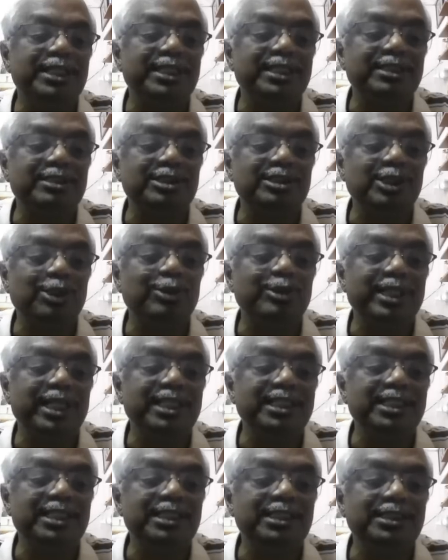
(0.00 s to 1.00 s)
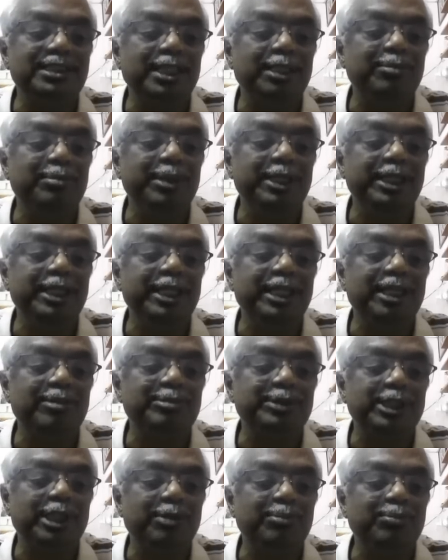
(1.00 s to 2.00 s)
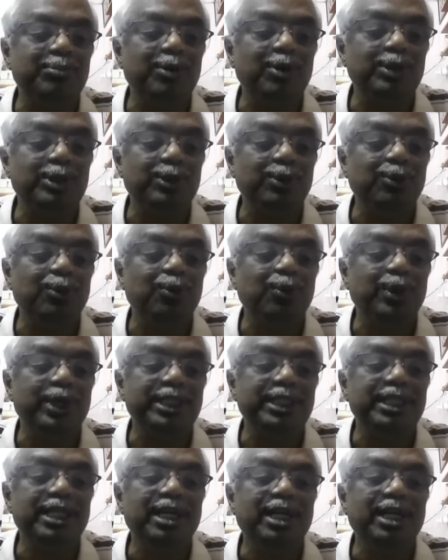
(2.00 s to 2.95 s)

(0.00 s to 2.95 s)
So that is the meaning of sub 2 1,